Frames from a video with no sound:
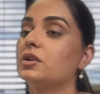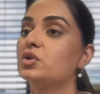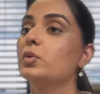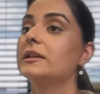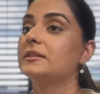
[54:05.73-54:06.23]

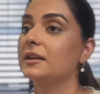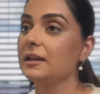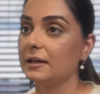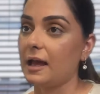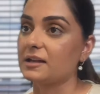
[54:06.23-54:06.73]
2 and
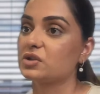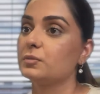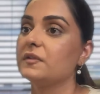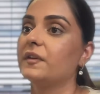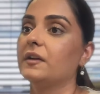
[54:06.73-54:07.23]
3, it has to
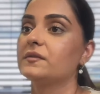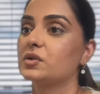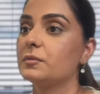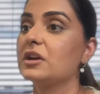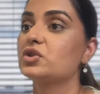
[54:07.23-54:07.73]
be 5.
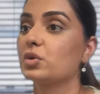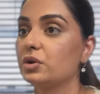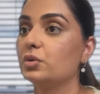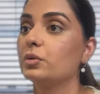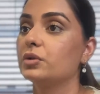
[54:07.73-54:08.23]
So make sure
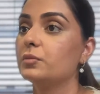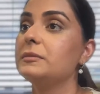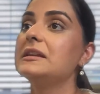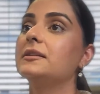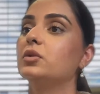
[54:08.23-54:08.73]
you
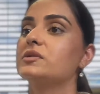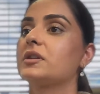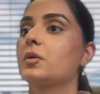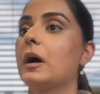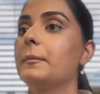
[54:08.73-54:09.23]
meet those
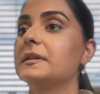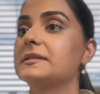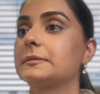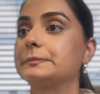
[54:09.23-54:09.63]
requirements.